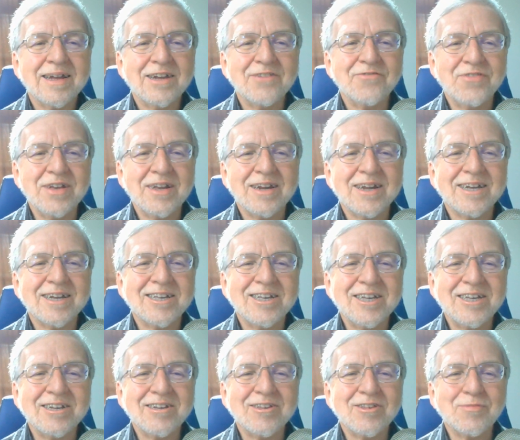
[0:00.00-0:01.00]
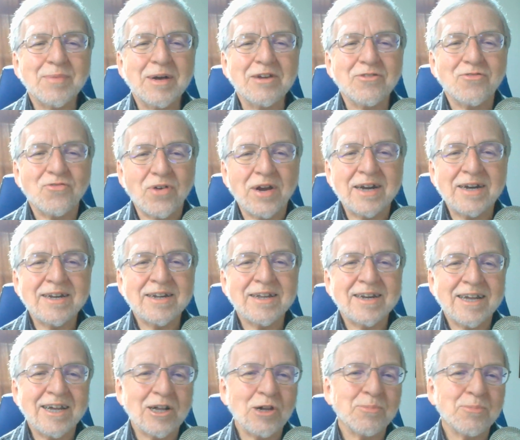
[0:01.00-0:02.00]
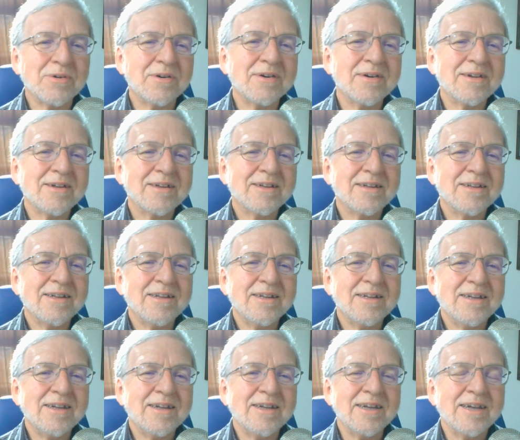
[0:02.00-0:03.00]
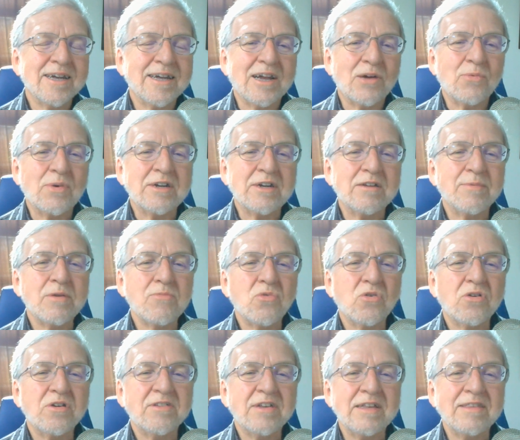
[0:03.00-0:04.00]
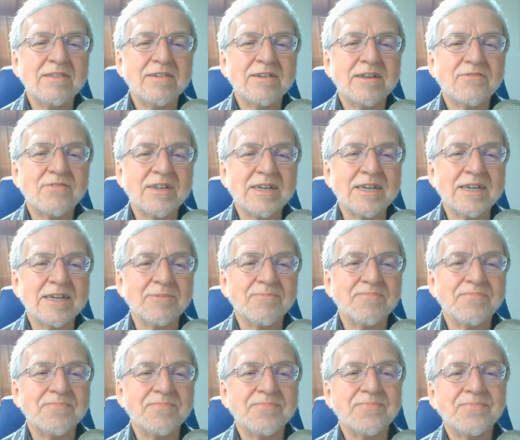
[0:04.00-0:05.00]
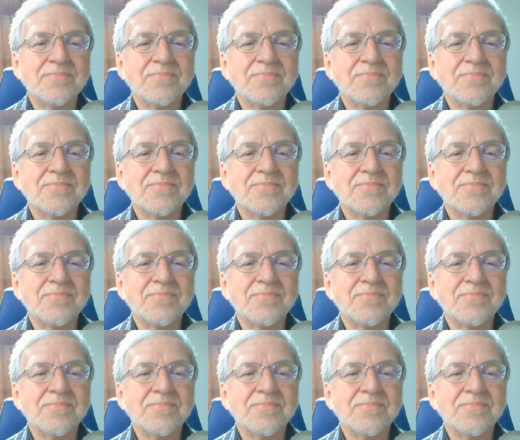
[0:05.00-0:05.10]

I feel like He is my friend and helper, and I want to be more sensitive to Him.